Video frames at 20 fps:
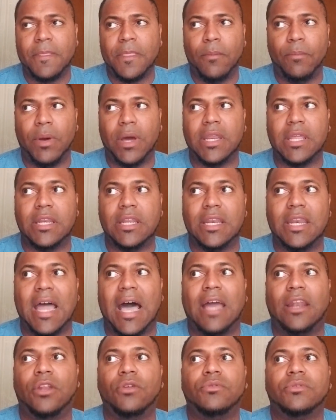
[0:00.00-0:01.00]
But he did
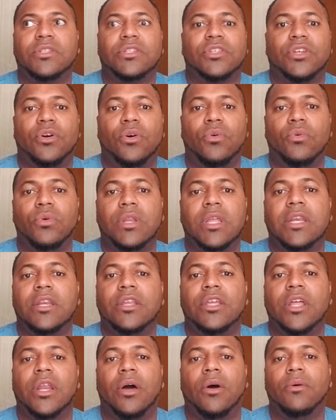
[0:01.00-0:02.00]
not lose his cool. He didn't
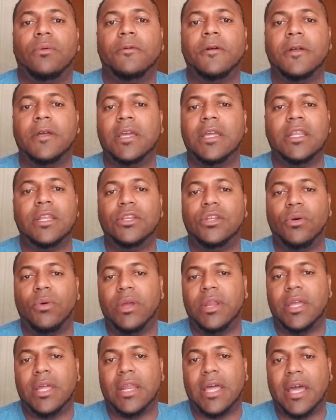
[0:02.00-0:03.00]
do
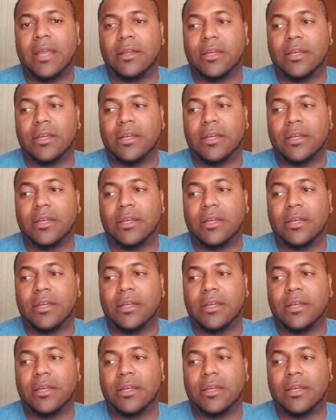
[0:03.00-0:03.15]
any of that,